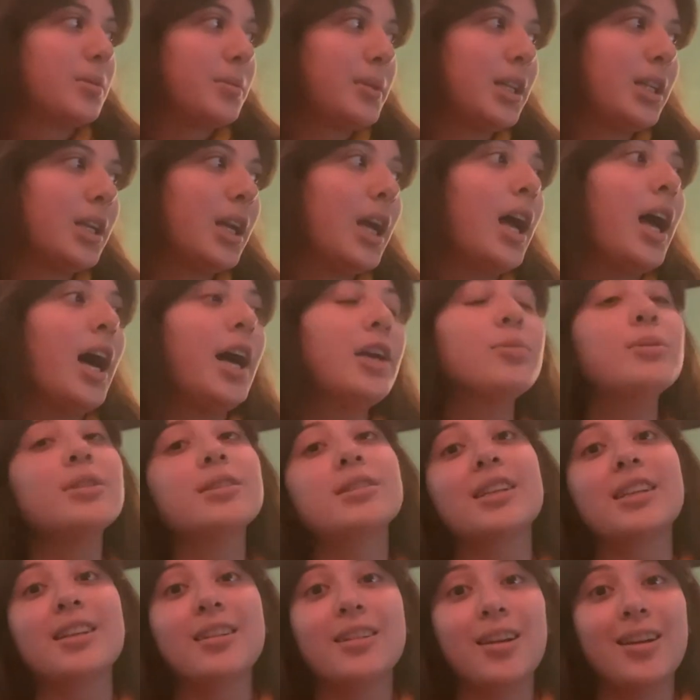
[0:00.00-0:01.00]
I just want to study a
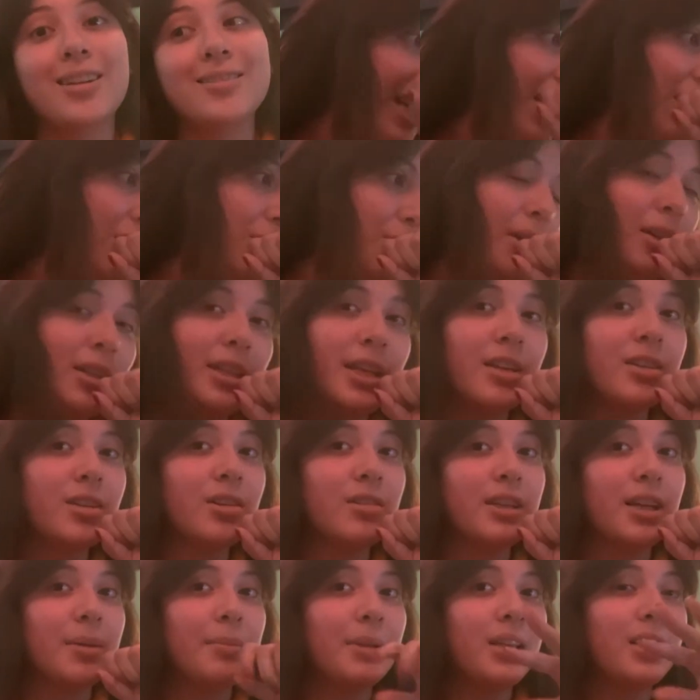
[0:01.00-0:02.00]
lot. I should probably get going. I'm
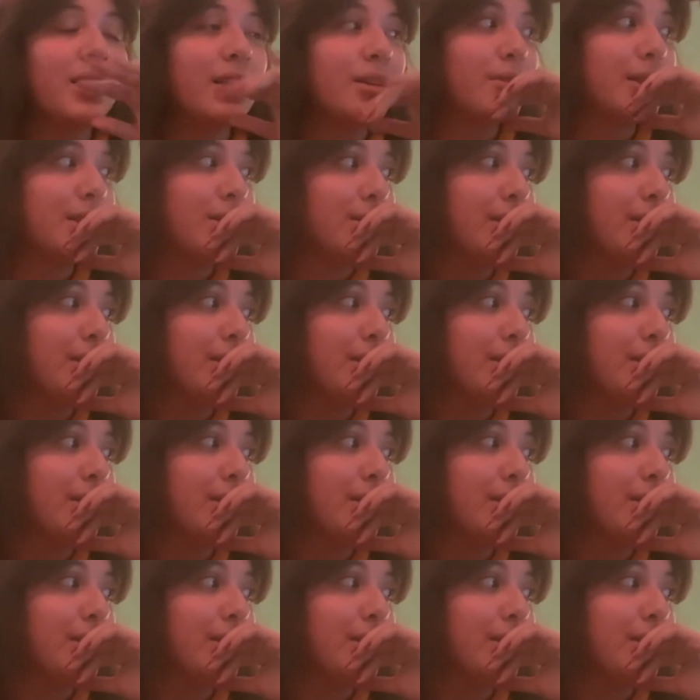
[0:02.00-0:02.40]
making it way too long.